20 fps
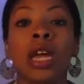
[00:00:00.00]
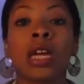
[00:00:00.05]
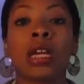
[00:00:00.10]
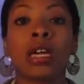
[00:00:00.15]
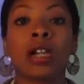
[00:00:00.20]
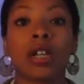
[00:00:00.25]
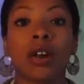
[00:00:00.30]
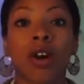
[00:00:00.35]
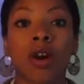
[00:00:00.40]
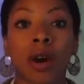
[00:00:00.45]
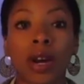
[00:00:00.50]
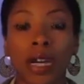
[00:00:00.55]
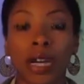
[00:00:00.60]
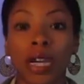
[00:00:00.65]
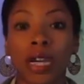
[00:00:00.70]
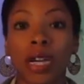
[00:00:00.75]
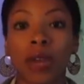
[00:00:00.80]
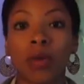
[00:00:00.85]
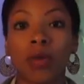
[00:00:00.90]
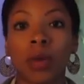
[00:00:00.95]

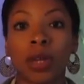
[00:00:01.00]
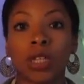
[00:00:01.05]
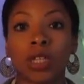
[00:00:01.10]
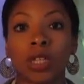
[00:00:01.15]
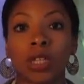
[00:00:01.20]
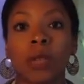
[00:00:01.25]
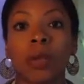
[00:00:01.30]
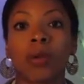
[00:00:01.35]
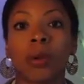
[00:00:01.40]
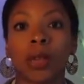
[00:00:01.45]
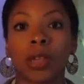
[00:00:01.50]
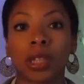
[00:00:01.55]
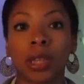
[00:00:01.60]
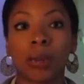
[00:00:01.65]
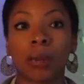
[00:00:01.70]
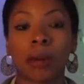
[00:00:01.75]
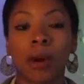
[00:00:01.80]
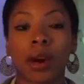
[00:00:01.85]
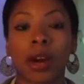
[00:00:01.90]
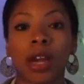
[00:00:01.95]
Kourtney went to the birthday
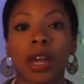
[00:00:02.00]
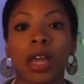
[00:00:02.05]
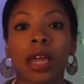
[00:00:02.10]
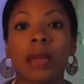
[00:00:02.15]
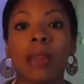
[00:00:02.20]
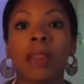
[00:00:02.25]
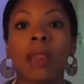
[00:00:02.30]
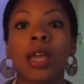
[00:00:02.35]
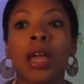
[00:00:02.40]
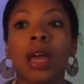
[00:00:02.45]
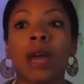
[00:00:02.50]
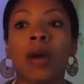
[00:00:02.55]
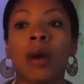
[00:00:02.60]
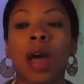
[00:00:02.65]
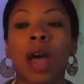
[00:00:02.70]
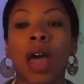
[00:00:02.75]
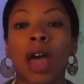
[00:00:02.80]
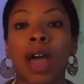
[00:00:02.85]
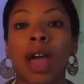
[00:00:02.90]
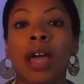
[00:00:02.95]
party,
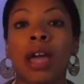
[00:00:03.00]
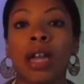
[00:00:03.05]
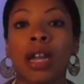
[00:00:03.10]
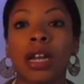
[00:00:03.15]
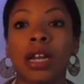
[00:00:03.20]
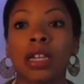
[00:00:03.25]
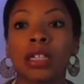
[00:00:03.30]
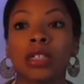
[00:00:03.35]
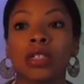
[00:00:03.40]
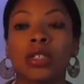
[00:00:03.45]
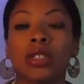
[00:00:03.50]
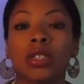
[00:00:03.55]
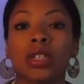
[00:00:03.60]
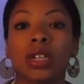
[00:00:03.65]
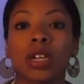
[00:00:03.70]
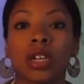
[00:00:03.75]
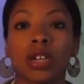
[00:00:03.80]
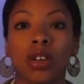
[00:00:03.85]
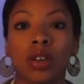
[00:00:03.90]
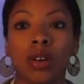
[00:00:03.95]
and
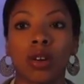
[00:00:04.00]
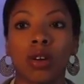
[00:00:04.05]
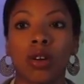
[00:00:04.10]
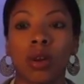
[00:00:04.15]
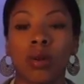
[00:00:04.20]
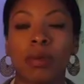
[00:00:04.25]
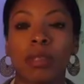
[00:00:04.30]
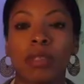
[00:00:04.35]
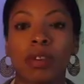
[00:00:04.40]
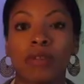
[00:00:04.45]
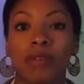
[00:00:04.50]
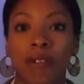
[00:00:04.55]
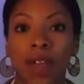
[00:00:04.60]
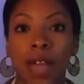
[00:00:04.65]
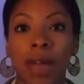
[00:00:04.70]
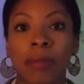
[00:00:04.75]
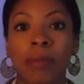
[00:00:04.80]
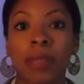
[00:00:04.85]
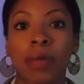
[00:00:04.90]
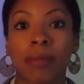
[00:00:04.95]
it was a
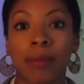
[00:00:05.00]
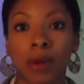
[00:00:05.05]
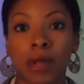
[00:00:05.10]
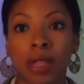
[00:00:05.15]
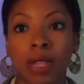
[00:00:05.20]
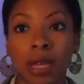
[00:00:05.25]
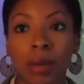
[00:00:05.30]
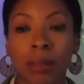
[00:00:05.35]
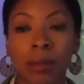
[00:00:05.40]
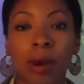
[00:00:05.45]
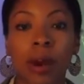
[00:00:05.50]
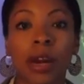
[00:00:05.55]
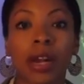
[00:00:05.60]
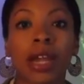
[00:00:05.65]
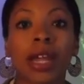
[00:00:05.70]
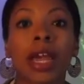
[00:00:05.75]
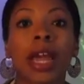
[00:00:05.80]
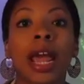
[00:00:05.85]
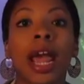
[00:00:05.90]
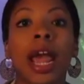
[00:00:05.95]
family birthday
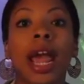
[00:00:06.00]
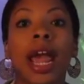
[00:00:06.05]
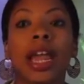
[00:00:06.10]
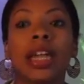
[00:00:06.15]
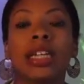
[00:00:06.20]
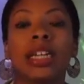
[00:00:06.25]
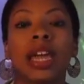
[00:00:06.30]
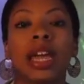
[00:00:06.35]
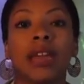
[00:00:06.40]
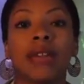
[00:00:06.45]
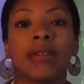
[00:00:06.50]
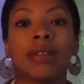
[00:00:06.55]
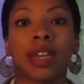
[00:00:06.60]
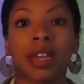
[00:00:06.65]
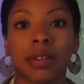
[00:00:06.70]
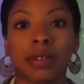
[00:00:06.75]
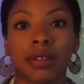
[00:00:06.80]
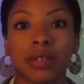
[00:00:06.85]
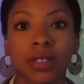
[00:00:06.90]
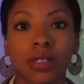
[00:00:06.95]
party, and gave
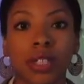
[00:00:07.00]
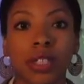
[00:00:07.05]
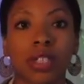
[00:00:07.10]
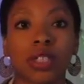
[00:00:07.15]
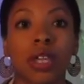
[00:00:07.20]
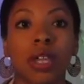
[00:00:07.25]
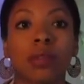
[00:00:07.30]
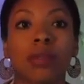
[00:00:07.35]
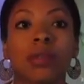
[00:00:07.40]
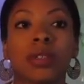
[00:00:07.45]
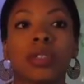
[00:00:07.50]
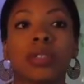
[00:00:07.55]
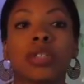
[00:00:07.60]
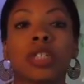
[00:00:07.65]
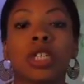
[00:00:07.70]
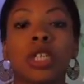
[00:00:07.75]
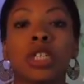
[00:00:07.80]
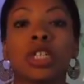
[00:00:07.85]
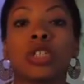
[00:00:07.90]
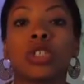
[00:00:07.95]
gifts.
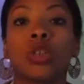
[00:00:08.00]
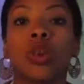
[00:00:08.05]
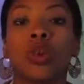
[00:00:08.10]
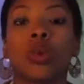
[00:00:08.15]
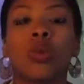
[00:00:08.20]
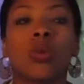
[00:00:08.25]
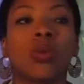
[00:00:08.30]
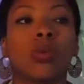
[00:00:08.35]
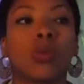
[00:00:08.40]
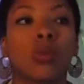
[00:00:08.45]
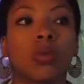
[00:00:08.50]
So